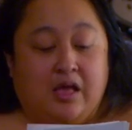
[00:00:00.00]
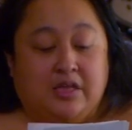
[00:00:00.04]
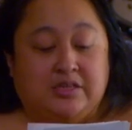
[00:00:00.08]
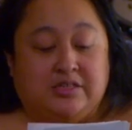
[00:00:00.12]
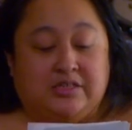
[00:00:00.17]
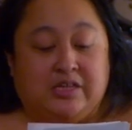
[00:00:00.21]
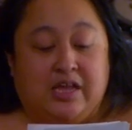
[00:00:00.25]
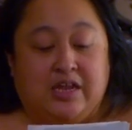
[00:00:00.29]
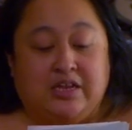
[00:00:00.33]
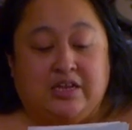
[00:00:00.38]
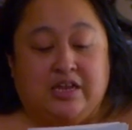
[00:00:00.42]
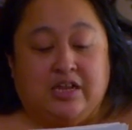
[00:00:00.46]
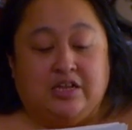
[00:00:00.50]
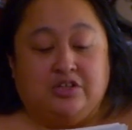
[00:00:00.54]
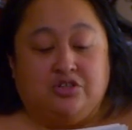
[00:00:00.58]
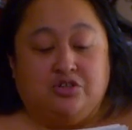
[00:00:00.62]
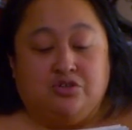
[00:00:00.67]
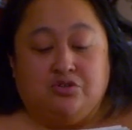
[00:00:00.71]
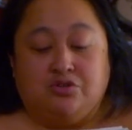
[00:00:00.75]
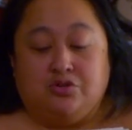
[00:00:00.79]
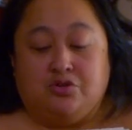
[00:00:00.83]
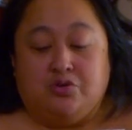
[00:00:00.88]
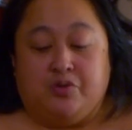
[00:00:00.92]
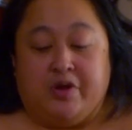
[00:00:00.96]
Sunday,
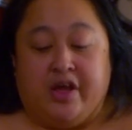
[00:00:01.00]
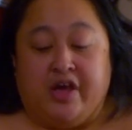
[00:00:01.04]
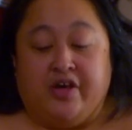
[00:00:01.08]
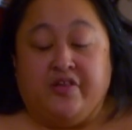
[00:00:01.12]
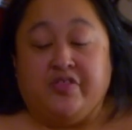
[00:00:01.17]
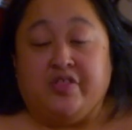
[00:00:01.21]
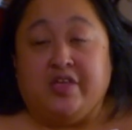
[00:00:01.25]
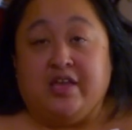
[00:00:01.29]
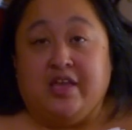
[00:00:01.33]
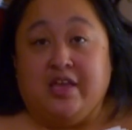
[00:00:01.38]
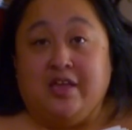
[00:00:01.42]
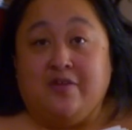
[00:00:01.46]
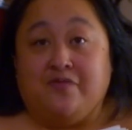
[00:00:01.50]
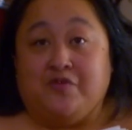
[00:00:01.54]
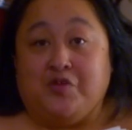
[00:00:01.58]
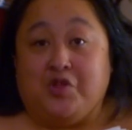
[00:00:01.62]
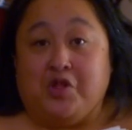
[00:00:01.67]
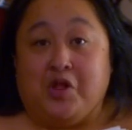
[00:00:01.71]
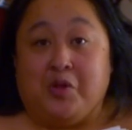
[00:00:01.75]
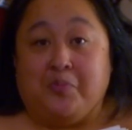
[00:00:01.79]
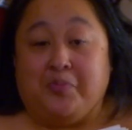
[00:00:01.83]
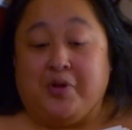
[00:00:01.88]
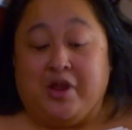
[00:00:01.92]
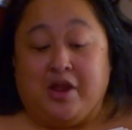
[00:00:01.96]
June 12th,
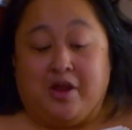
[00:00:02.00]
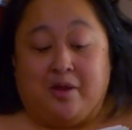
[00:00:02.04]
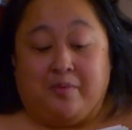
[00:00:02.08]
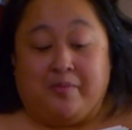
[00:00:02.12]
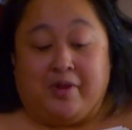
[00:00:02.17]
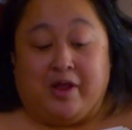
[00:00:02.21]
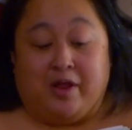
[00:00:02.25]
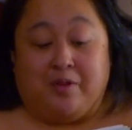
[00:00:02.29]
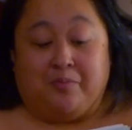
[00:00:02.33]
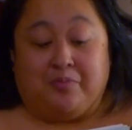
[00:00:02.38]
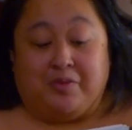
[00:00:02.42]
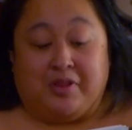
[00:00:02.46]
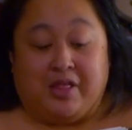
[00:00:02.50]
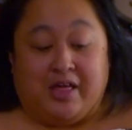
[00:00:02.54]
Evil on Paramount